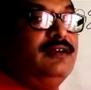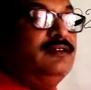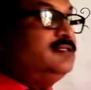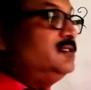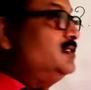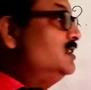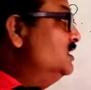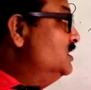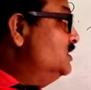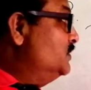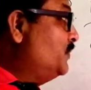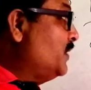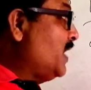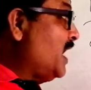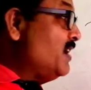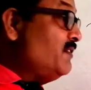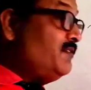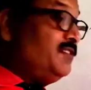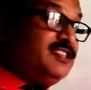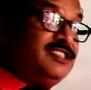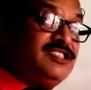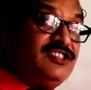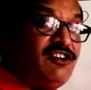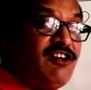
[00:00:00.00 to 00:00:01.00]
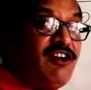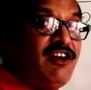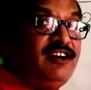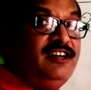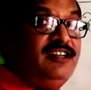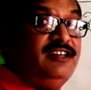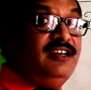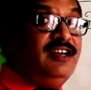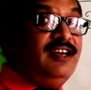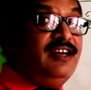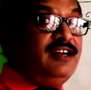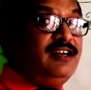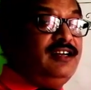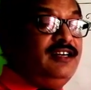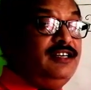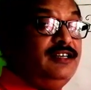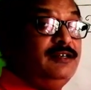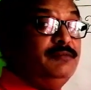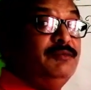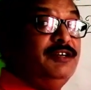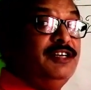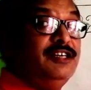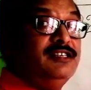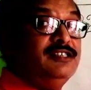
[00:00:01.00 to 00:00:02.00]
Since 5 is not here,
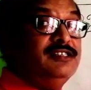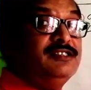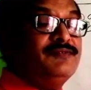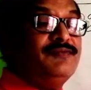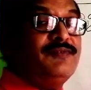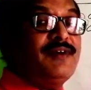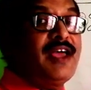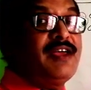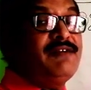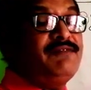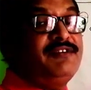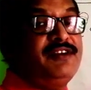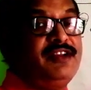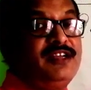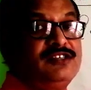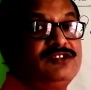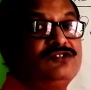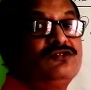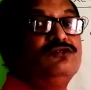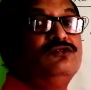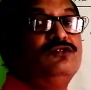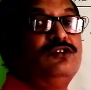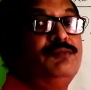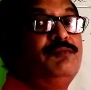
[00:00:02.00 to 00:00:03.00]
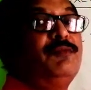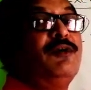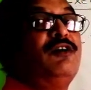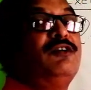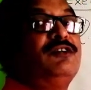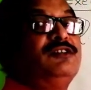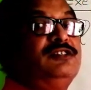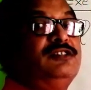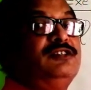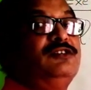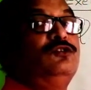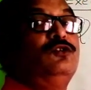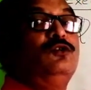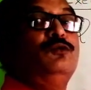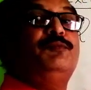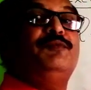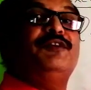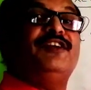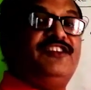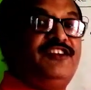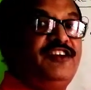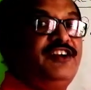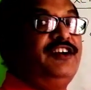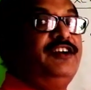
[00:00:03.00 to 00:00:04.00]
it means 5 raised to the power 0
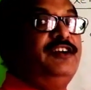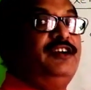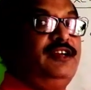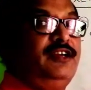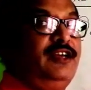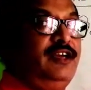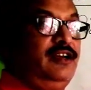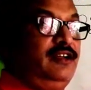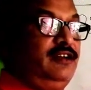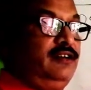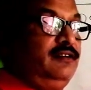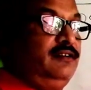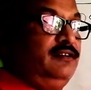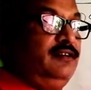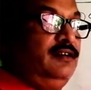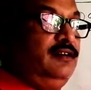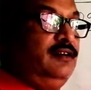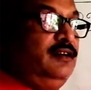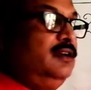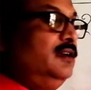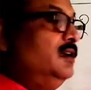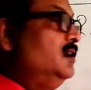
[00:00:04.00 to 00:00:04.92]
present here.